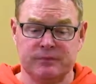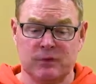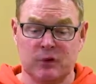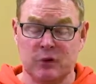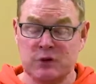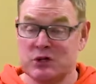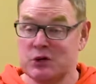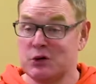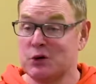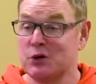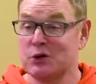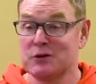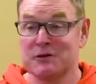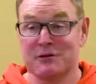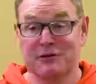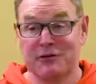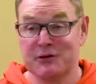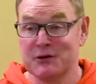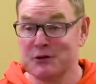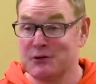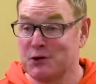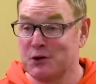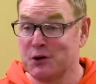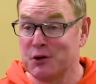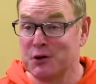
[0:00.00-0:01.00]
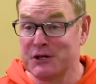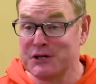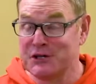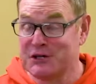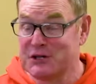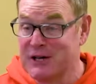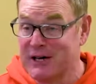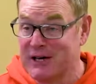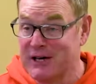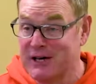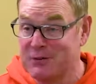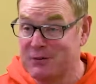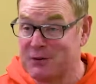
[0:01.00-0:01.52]
we scored the first goal
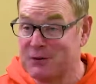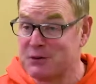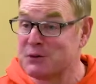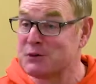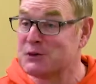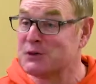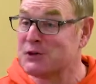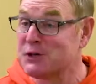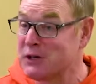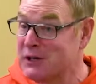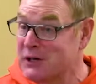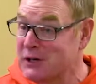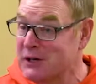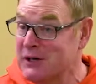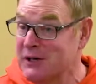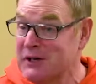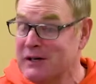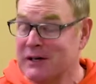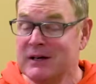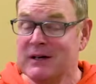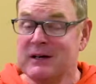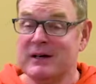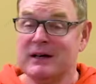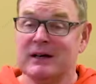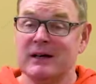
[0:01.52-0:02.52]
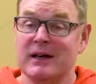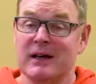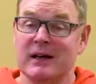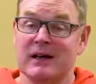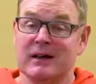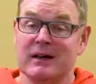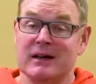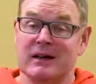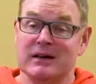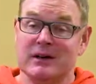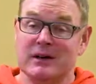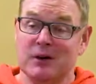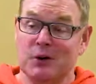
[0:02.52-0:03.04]
each night, which was good,
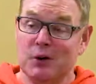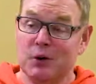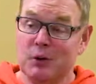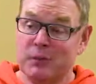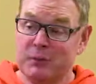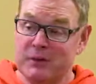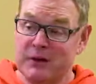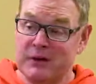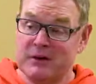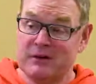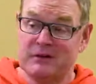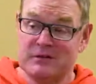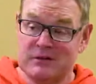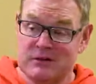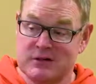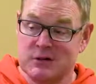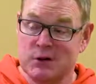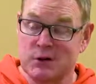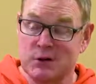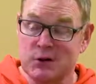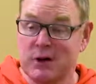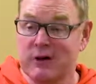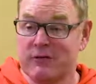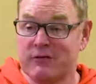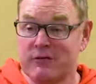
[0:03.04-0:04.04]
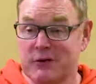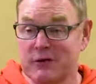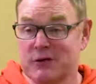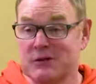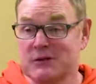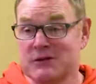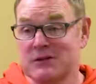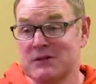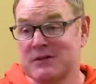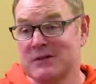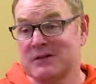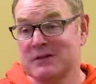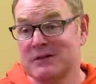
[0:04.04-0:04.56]
and and you hope that scoring
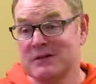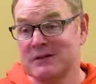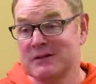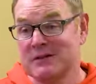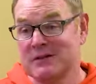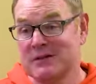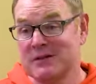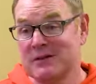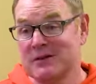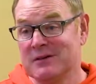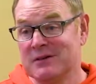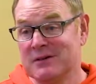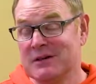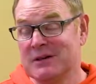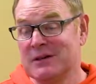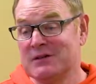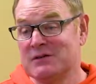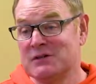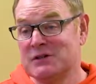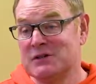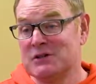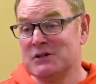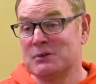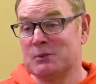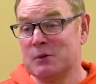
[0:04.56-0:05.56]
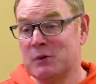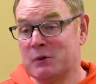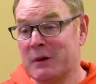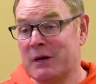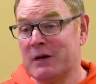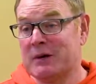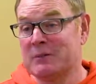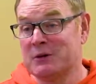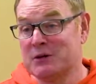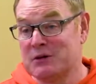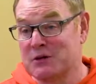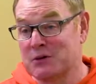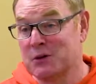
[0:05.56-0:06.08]
first you know, gives you some
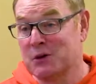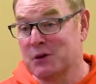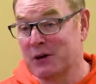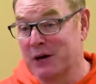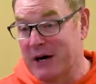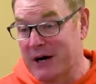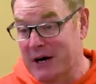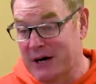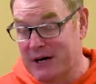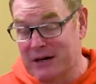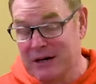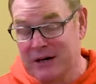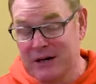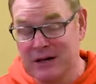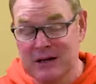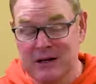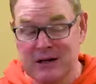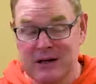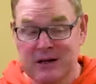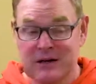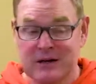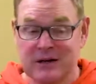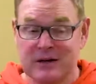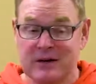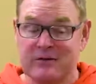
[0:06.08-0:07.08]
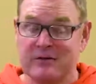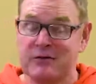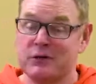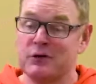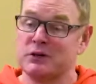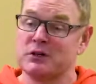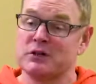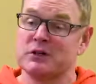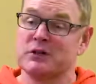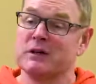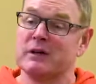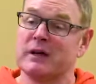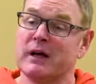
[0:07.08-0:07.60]
momentum to score again.
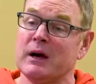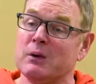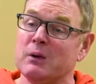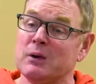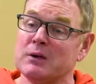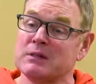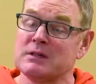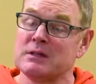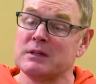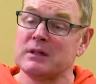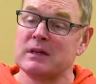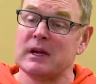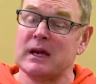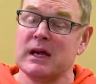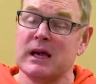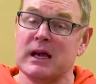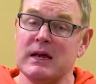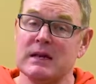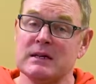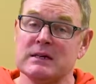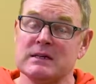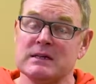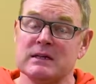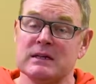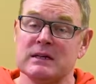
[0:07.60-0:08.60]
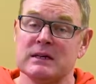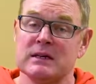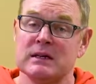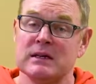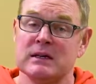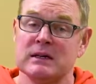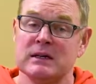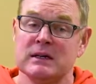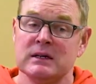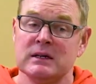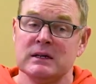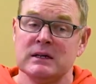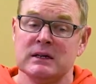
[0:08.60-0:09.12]
Unfortunately, that wasn't the case.
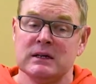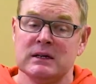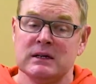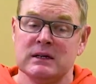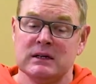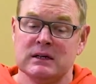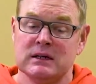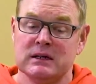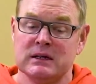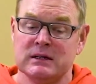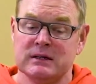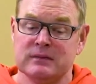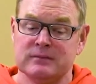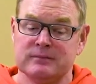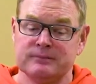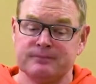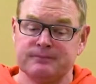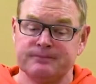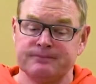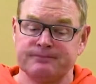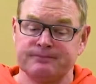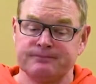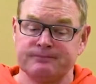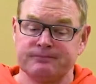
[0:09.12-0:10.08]
Um,